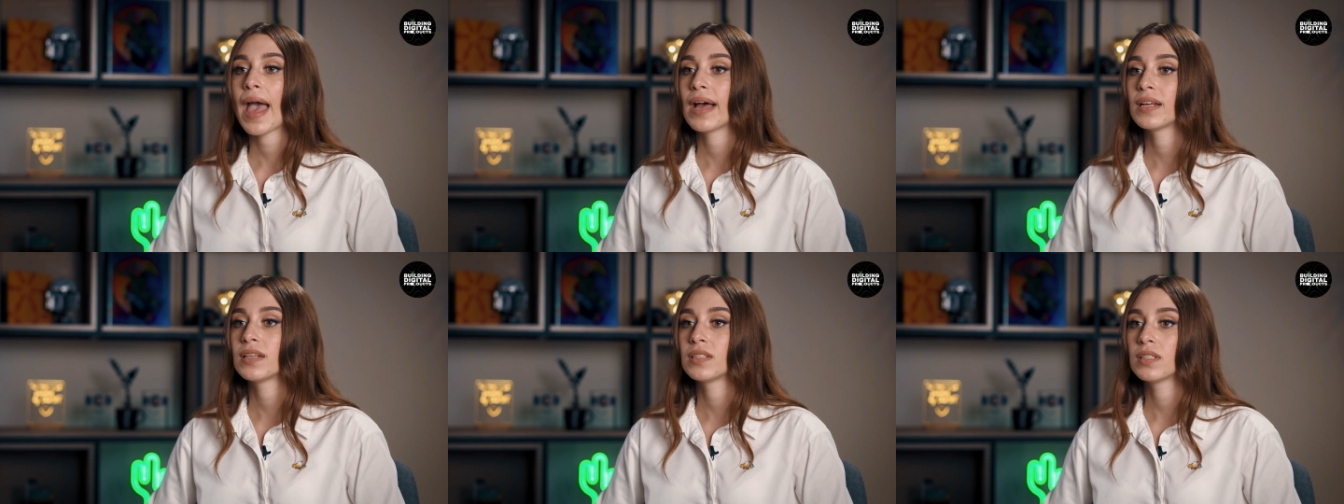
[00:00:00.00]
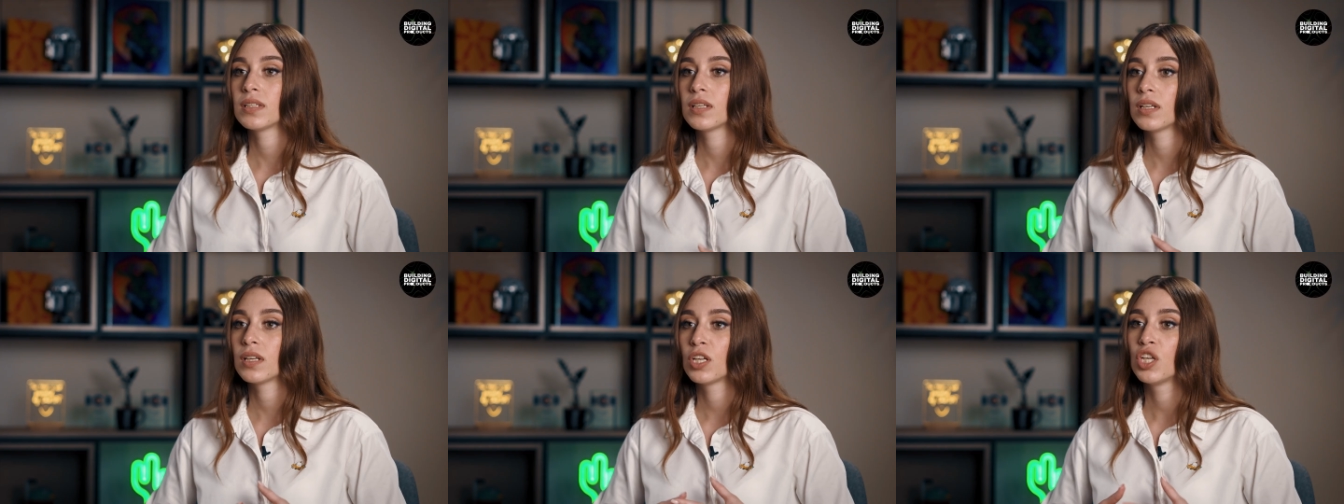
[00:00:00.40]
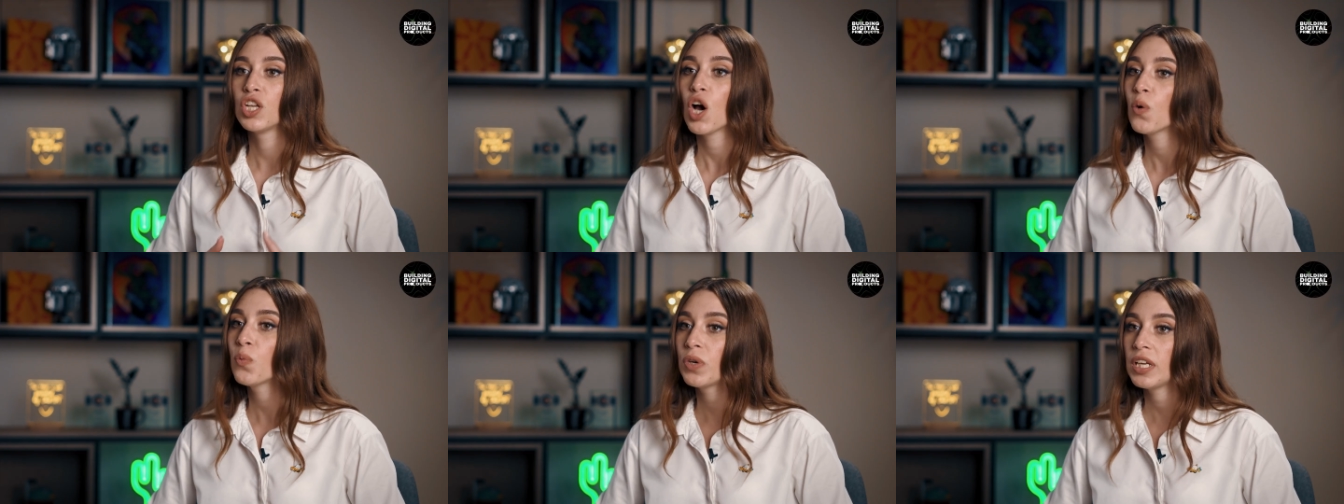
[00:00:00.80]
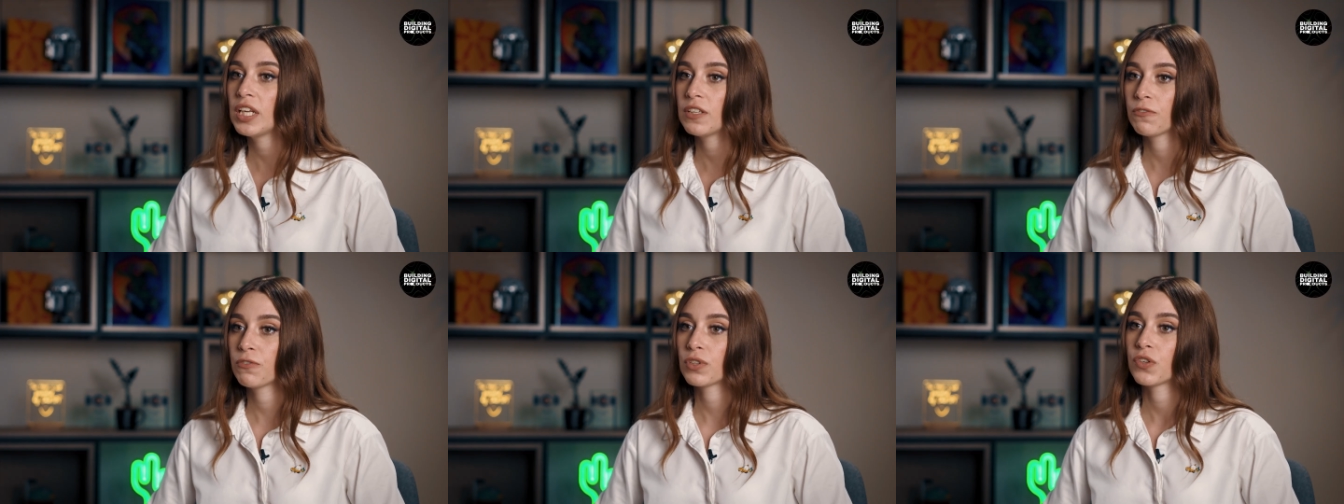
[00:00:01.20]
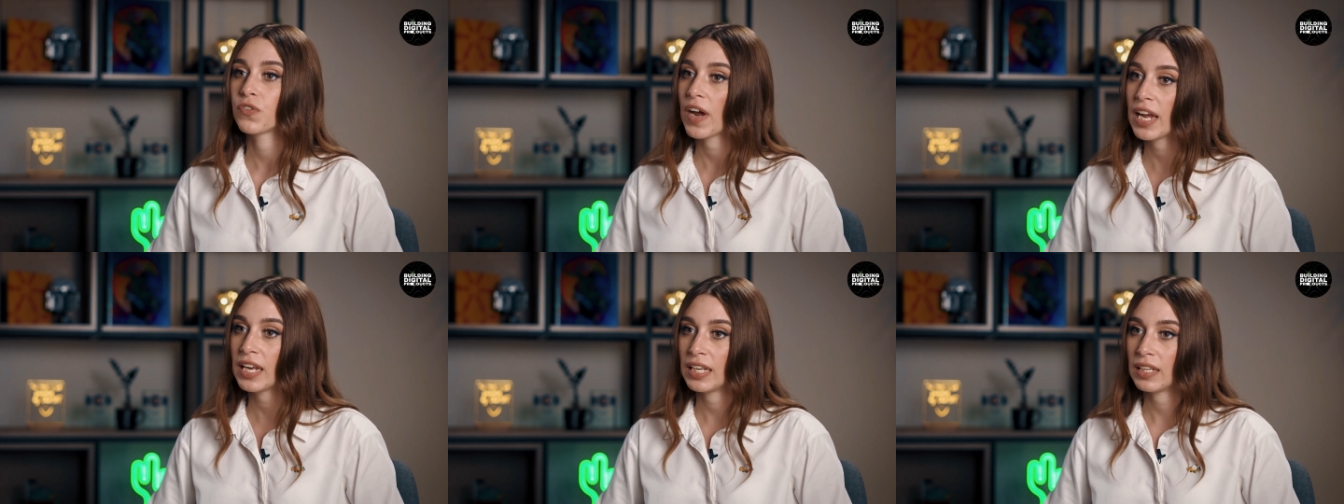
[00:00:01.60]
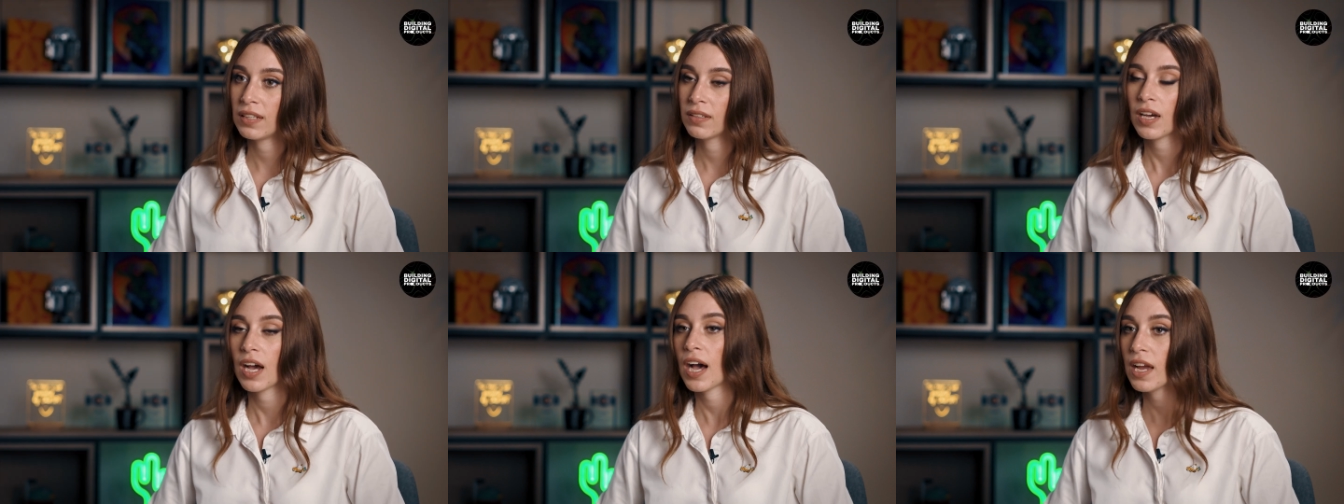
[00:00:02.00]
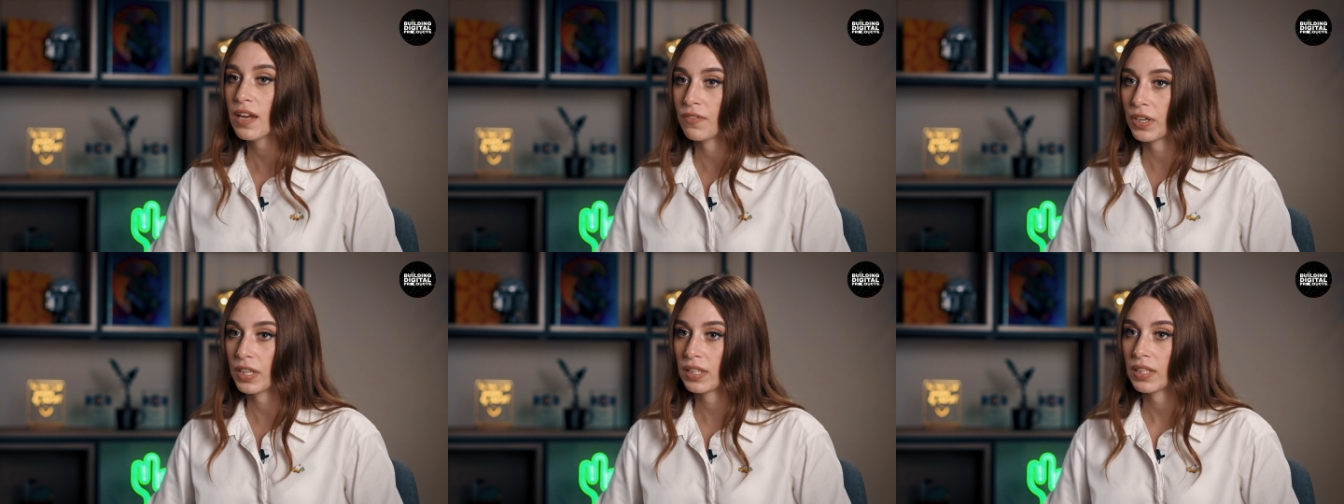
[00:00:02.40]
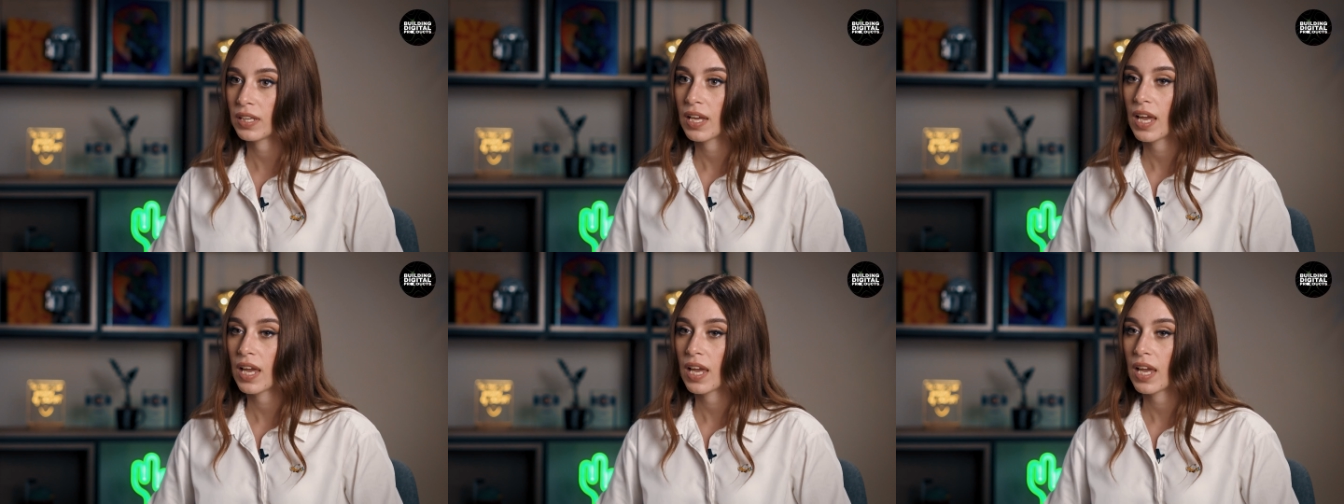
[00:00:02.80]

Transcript: and no need for training, hiring.